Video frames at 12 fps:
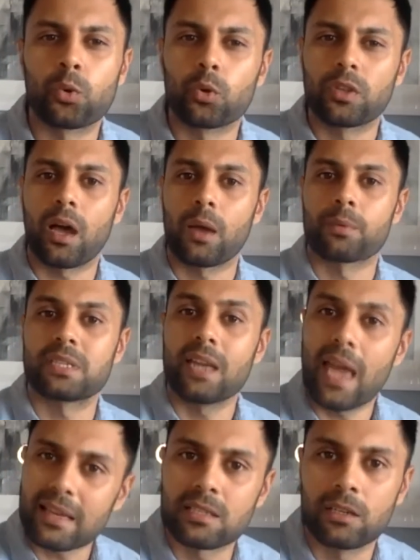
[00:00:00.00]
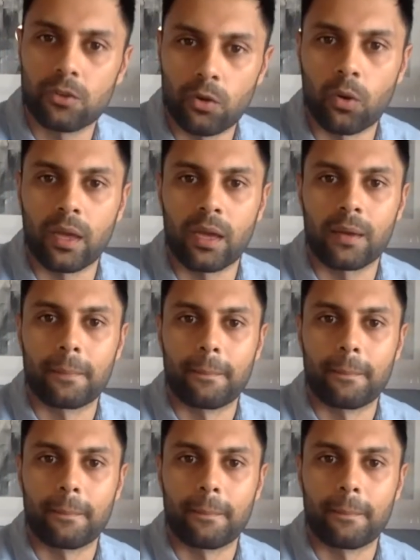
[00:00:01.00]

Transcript: thought that I was an excellent lawyer,